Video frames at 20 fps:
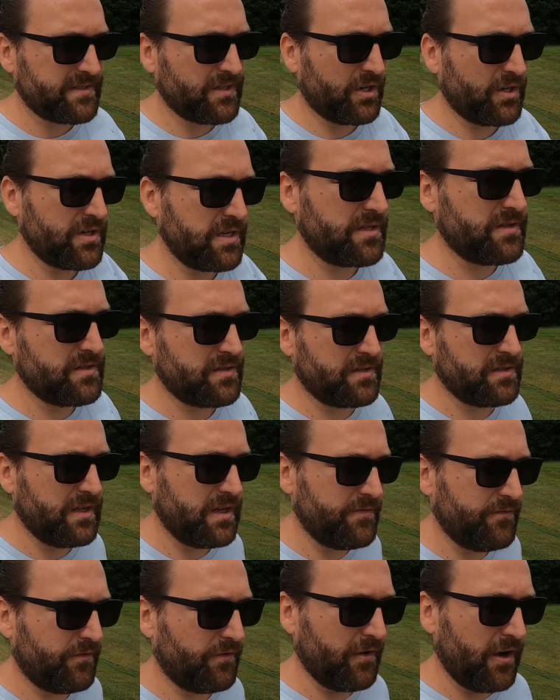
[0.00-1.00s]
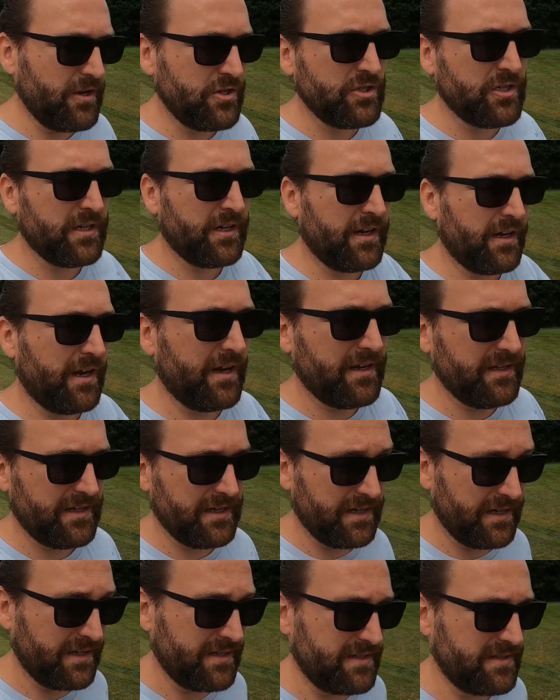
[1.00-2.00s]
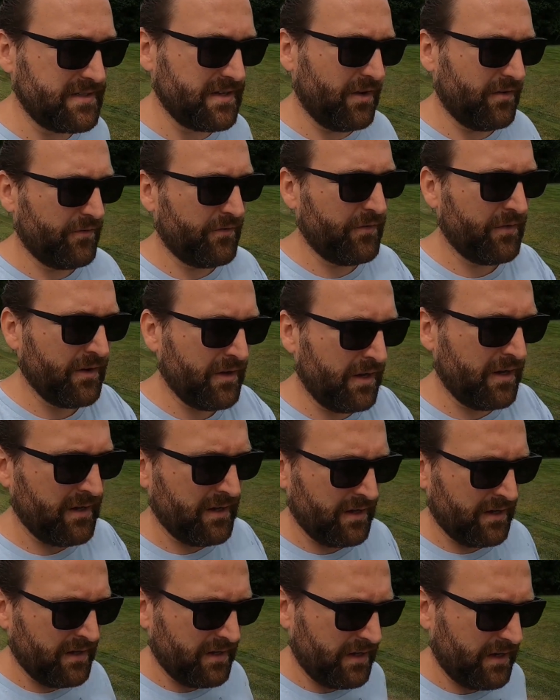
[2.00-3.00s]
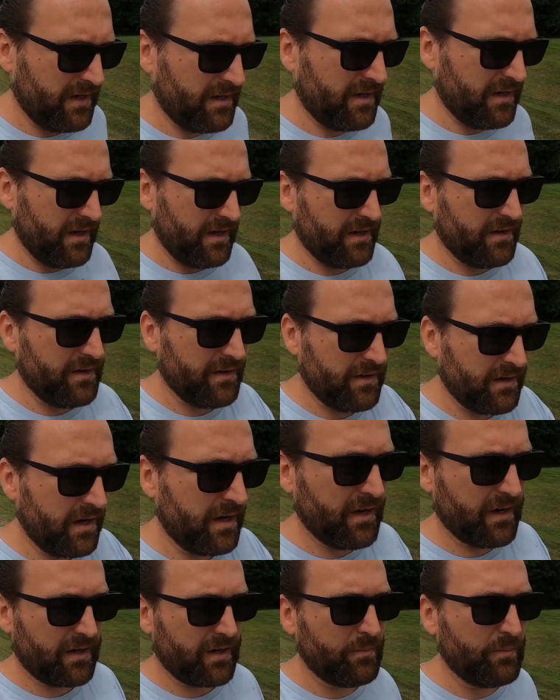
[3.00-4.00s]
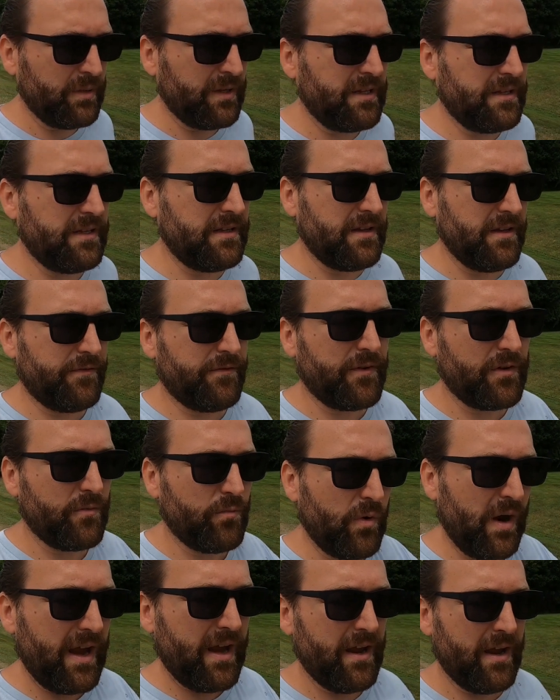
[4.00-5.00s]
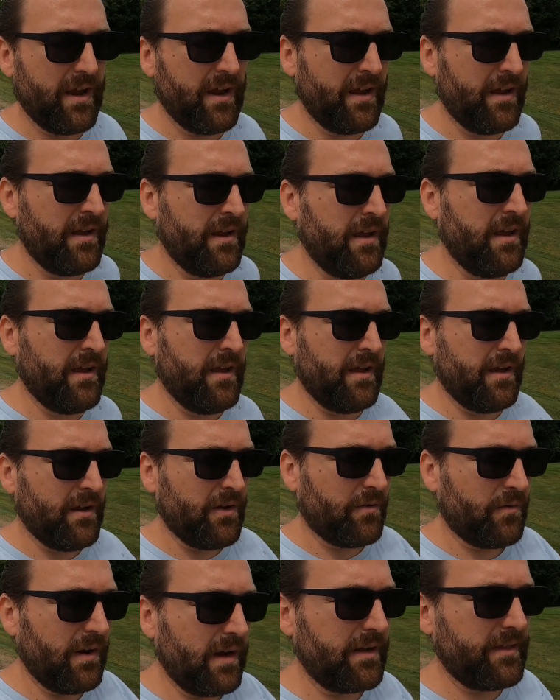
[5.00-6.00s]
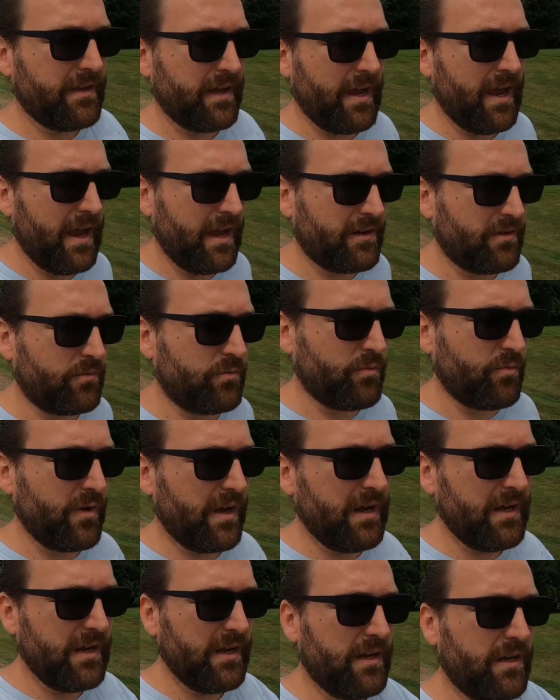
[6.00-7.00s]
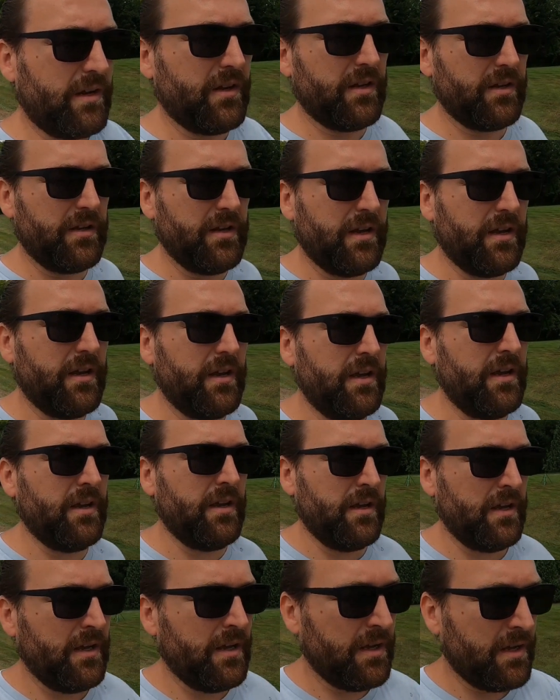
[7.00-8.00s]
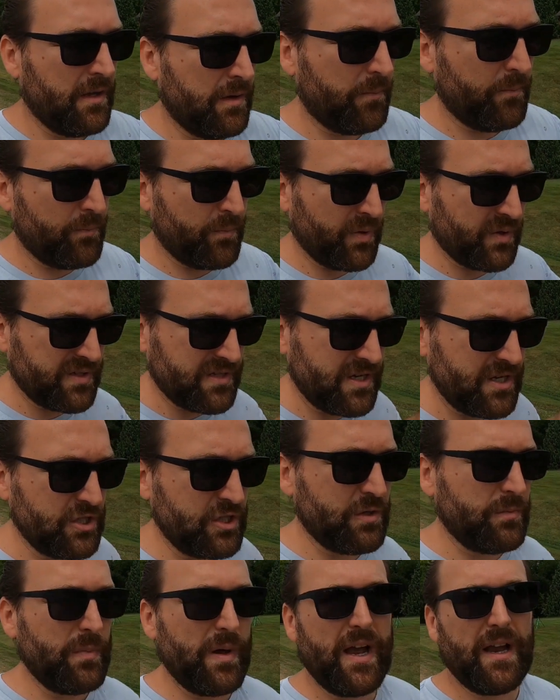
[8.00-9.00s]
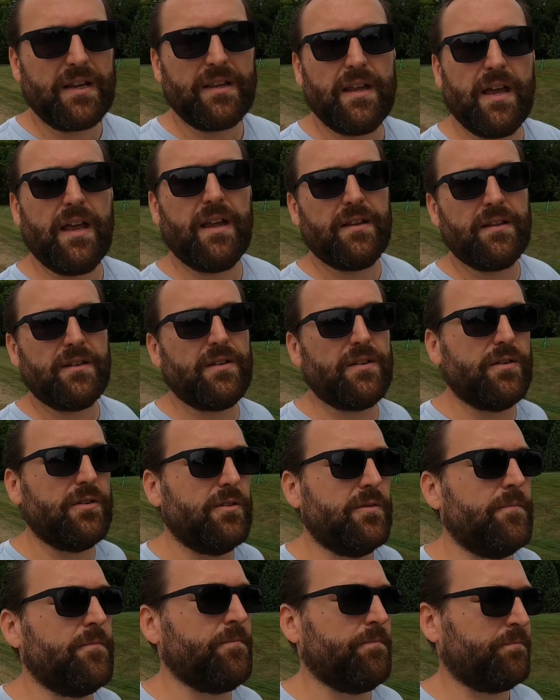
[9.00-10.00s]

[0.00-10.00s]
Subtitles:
started differentiating itself in a completely different way, right? They had a really good position back then to